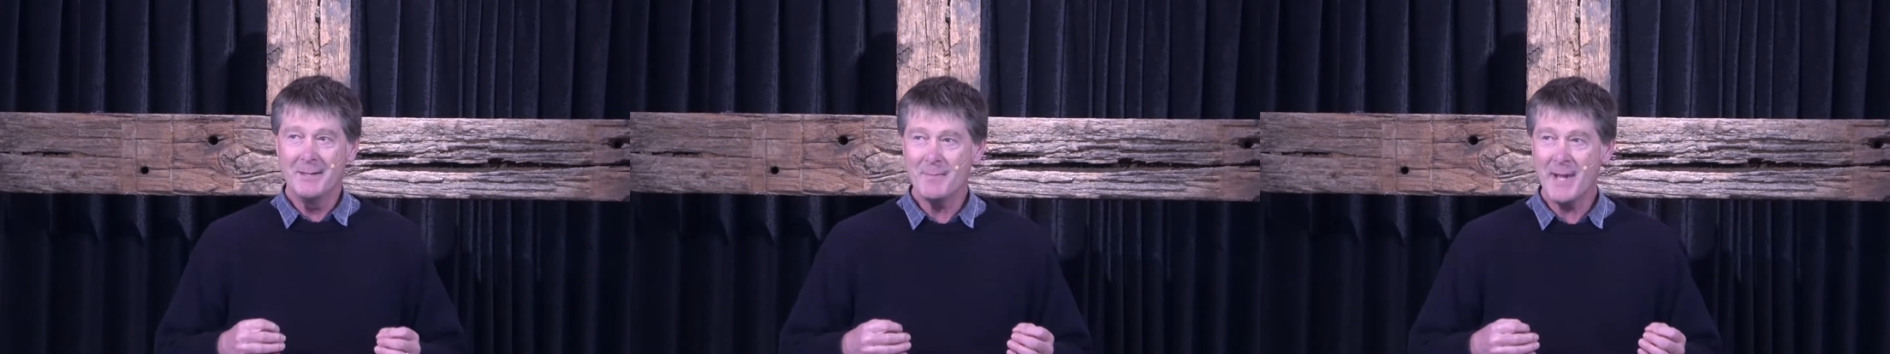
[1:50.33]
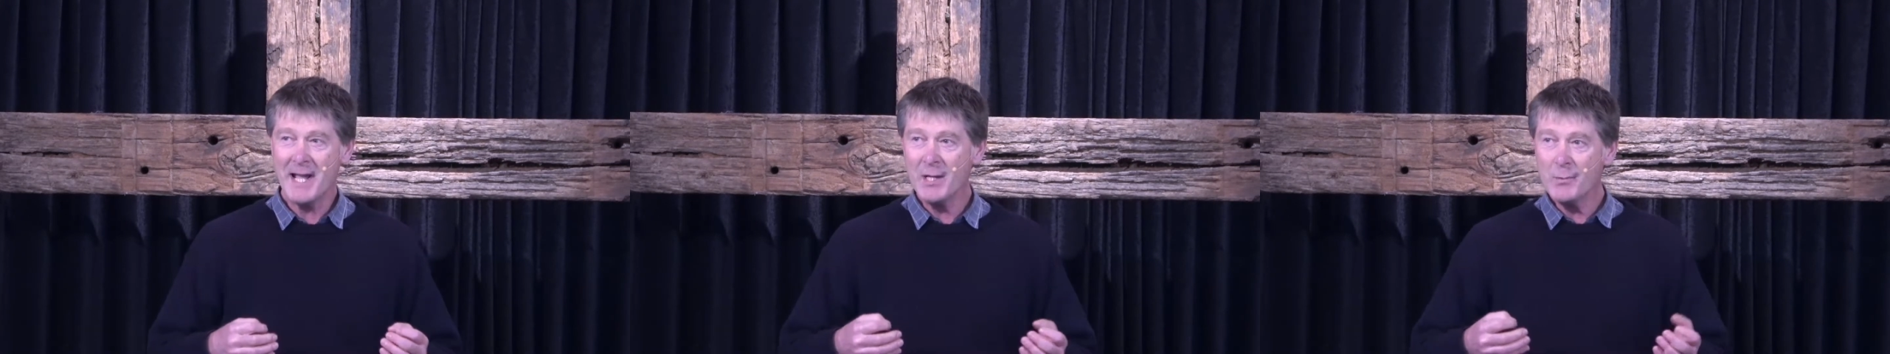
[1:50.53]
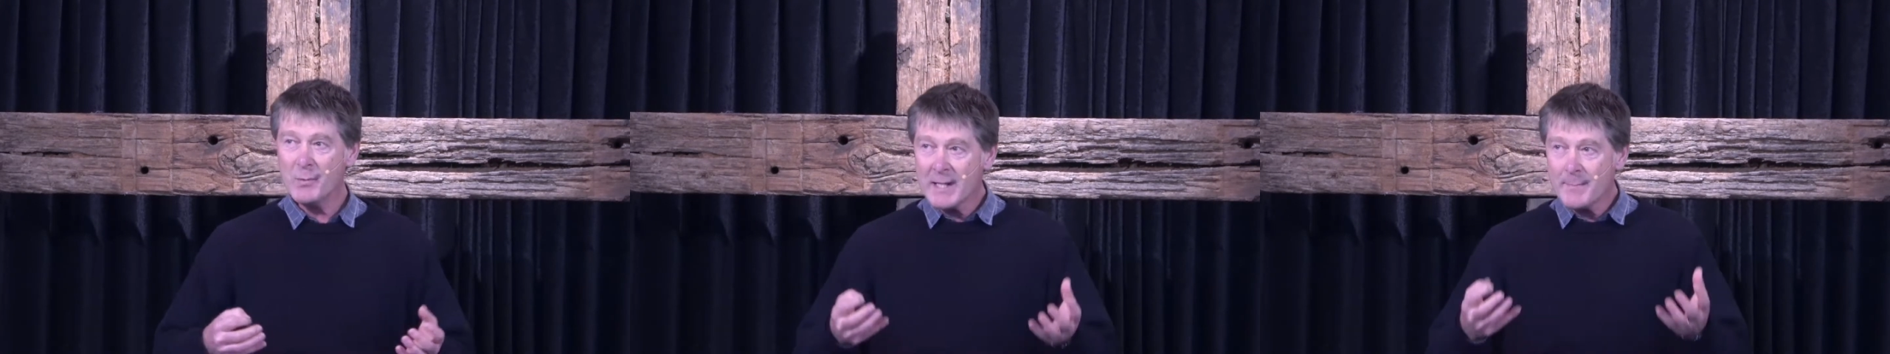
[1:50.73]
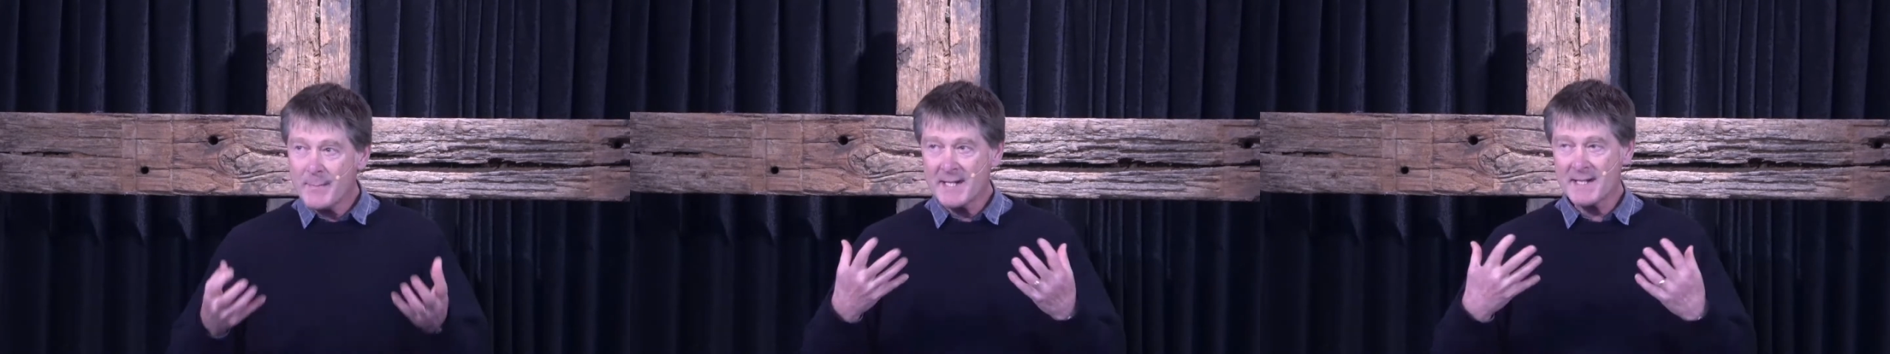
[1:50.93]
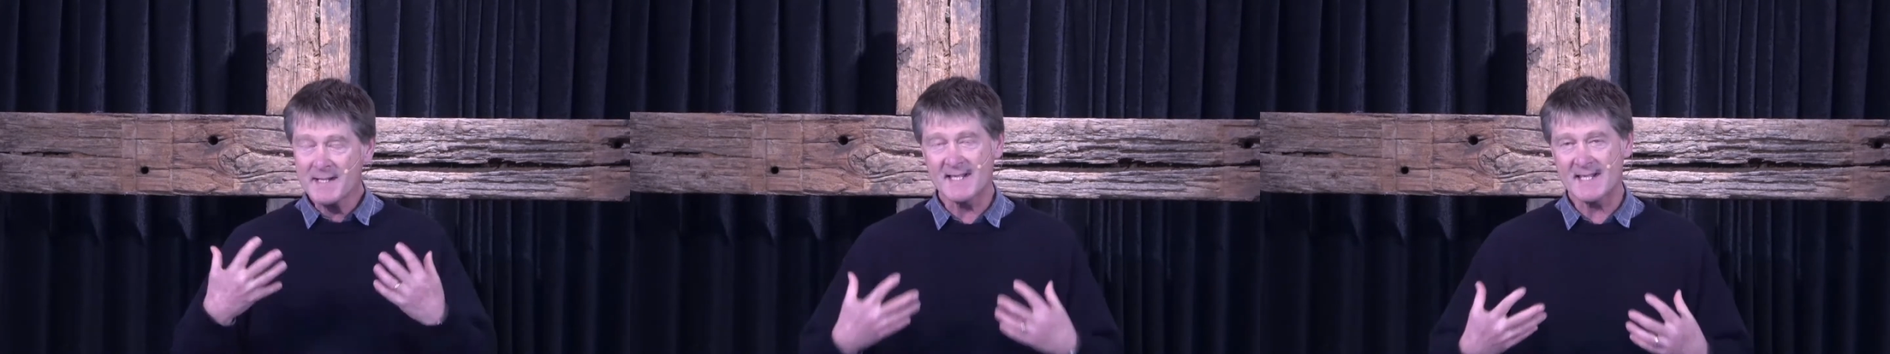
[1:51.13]
may we
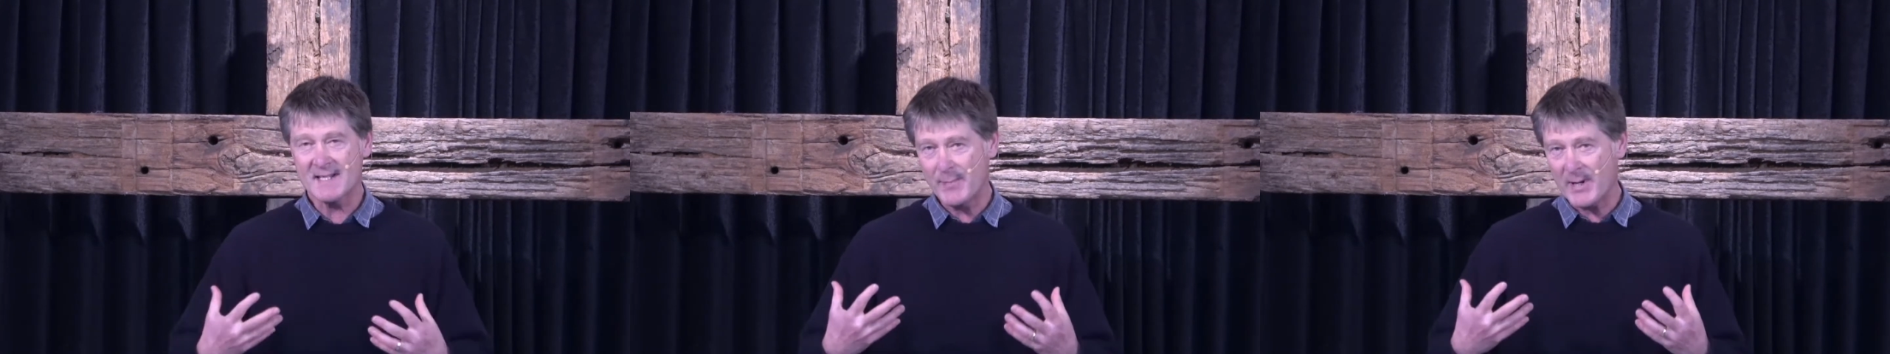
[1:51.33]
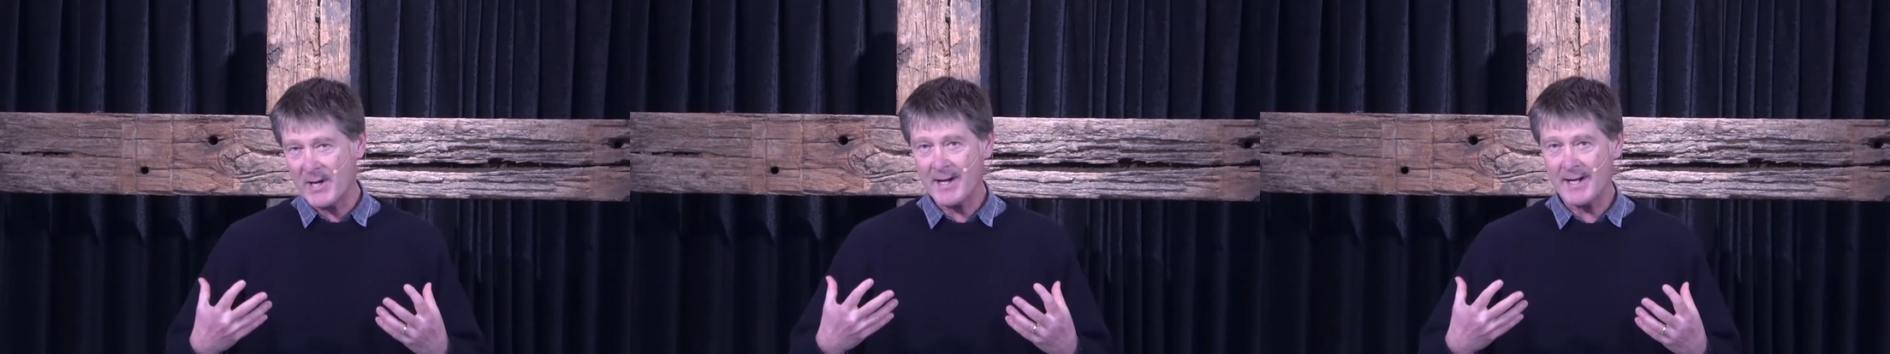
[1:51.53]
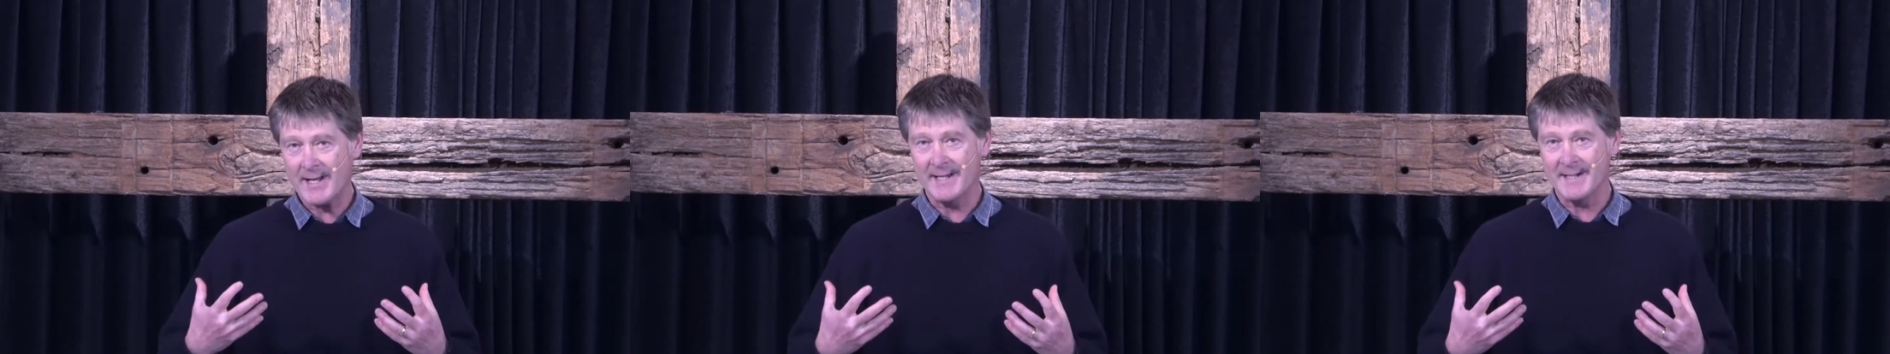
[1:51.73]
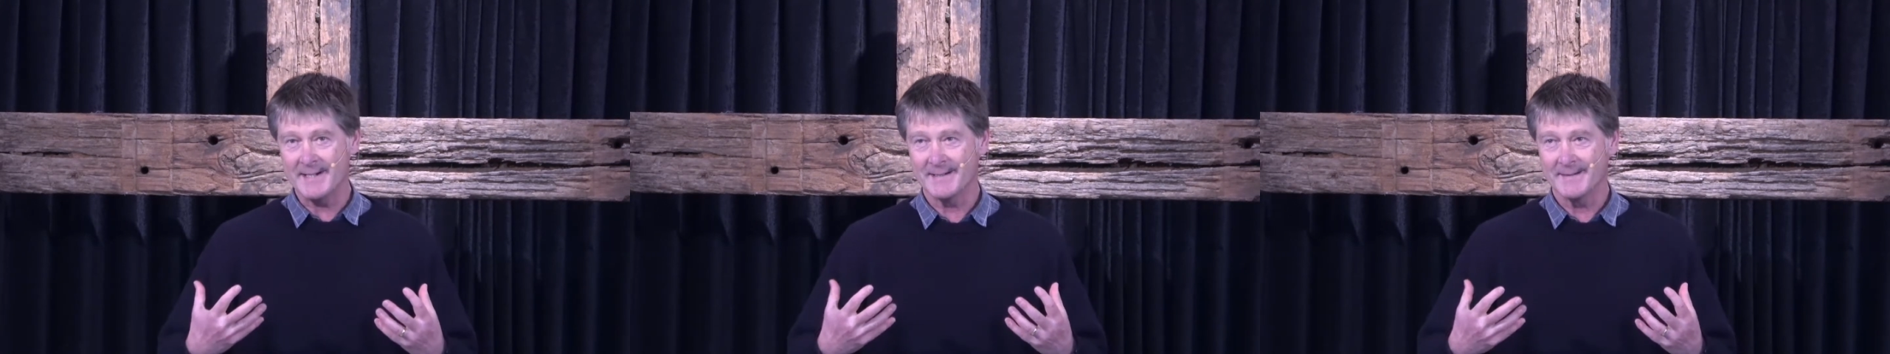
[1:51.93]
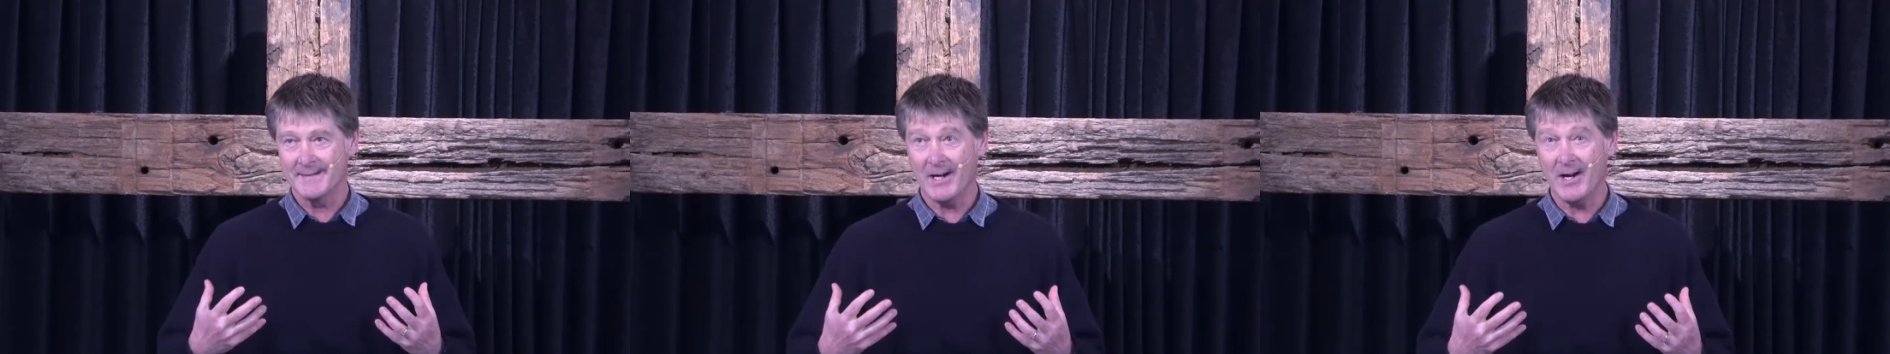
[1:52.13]
be inspired.